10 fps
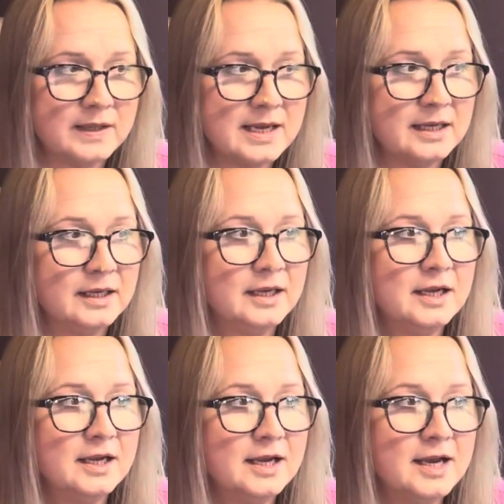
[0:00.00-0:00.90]
that.
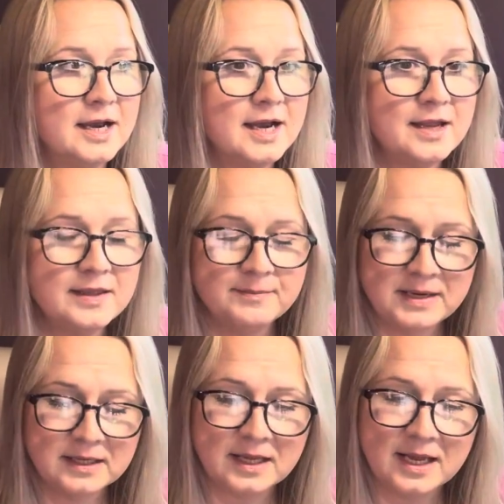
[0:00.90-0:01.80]

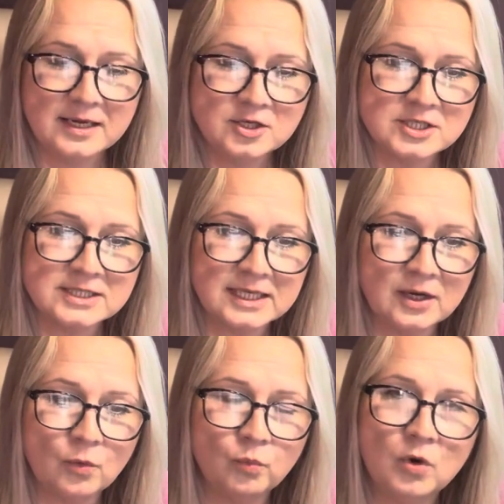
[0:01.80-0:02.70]
And you just
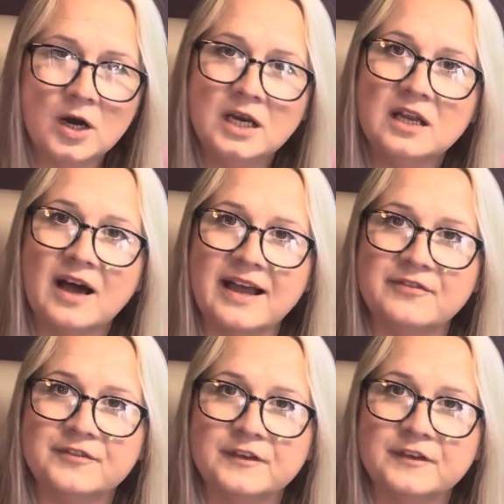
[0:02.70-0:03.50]
think, what a life.